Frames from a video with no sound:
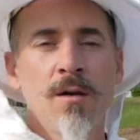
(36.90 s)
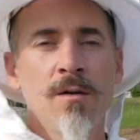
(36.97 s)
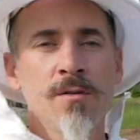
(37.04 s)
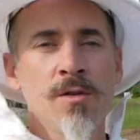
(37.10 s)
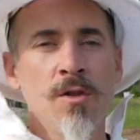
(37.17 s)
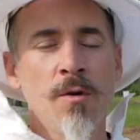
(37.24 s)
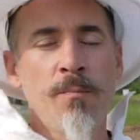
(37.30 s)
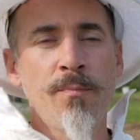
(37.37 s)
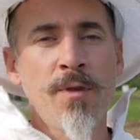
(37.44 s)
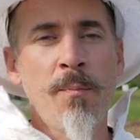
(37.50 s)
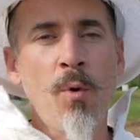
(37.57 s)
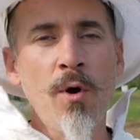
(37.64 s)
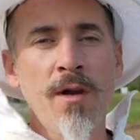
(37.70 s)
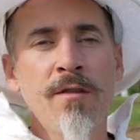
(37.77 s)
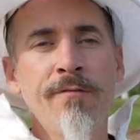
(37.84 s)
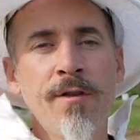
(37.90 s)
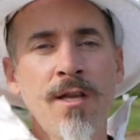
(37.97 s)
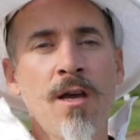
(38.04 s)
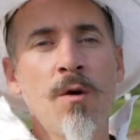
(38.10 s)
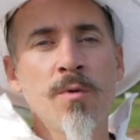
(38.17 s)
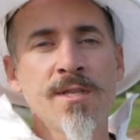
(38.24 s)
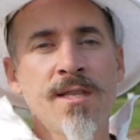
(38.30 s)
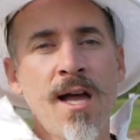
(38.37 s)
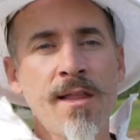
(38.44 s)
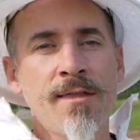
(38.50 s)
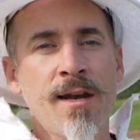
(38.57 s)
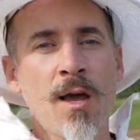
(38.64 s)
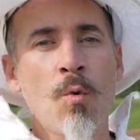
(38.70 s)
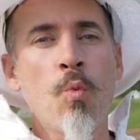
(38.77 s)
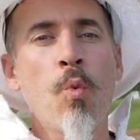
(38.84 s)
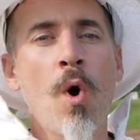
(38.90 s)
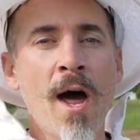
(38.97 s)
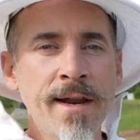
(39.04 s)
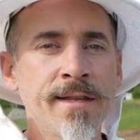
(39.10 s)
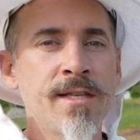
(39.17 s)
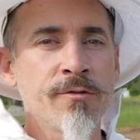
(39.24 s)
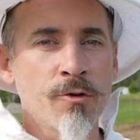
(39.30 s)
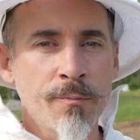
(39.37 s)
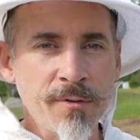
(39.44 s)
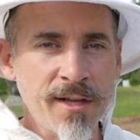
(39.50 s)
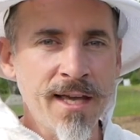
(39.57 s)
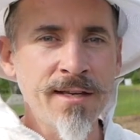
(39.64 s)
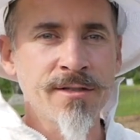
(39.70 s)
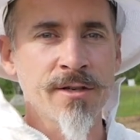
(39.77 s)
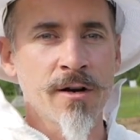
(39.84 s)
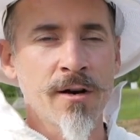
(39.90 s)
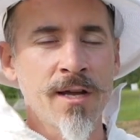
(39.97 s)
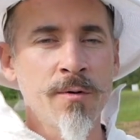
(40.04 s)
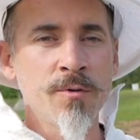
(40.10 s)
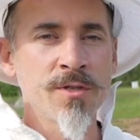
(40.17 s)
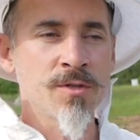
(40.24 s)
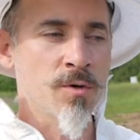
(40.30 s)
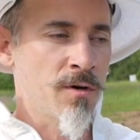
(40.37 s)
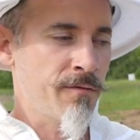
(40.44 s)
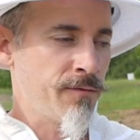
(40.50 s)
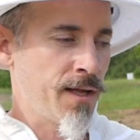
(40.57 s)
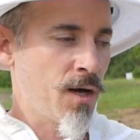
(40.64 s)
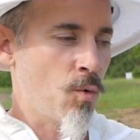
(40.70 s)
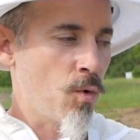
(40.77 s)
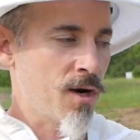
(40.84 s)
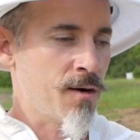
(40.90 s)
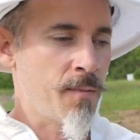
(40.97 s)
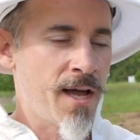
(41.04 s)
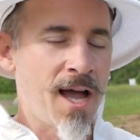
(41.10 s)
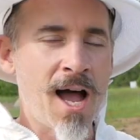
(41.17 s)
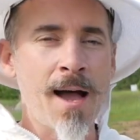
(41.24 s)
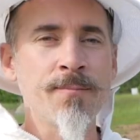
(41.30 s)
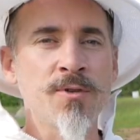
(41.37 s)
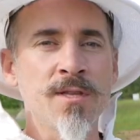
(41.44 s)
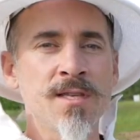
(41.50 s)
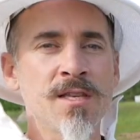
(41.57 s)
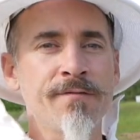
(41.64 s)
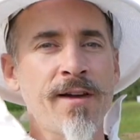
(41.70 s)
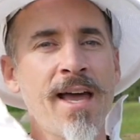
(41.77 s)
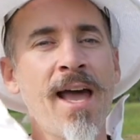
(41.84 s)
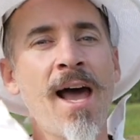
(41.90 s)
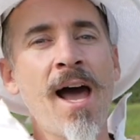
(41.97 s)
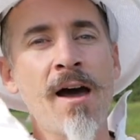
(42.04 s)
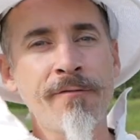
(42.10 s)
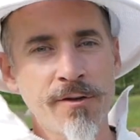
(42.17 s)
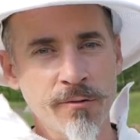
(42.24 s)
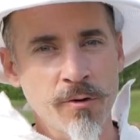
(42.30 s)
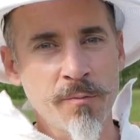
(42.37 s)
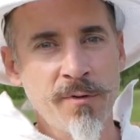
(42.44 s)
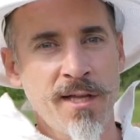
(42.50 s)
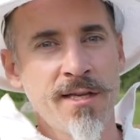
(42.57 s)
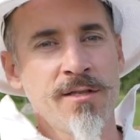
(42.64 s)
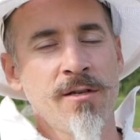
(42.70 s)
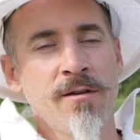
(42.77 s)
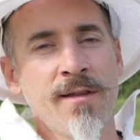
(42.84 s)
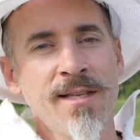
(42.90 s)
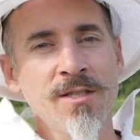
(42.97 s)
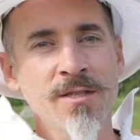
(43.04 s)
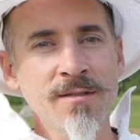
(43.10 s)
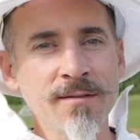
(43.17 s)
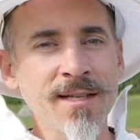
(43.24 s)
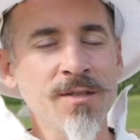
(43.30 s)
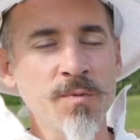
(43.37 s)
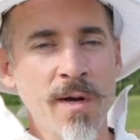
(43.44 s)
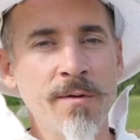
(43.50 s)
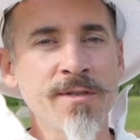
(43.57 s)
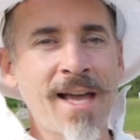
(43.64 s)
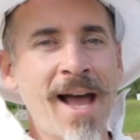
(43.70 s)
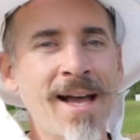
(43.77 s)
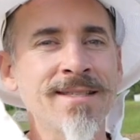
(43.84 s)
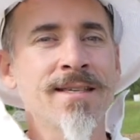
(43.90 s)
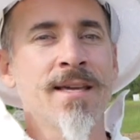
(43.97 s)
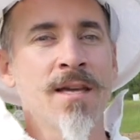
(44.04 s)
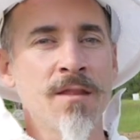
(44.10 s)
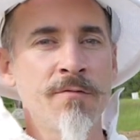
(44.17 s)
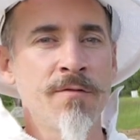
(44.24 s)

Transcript: So the point of the video was not that I wanted to replace her. It was sort of like, what are my options if I have to replace her? That's what I was asking in the